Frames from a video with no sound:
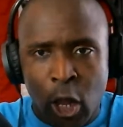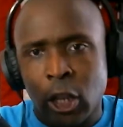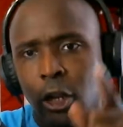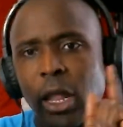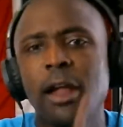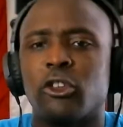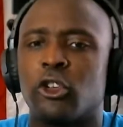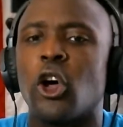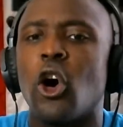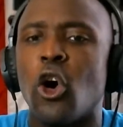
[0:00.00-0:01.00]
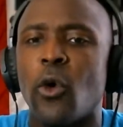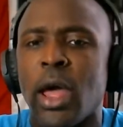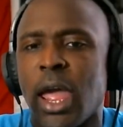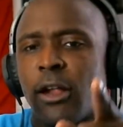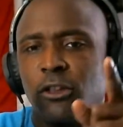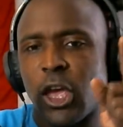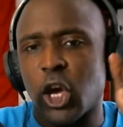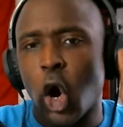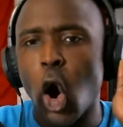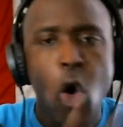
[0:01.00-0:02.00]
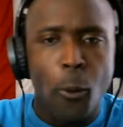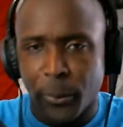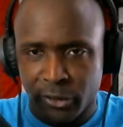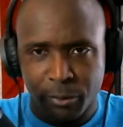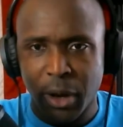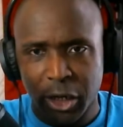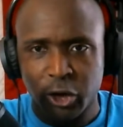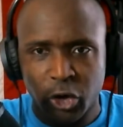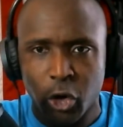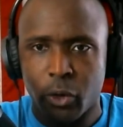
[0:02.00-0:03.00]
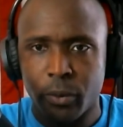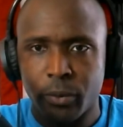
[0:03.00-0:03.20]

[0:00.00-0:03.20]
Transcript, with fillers: let's go and take Oprah's money too.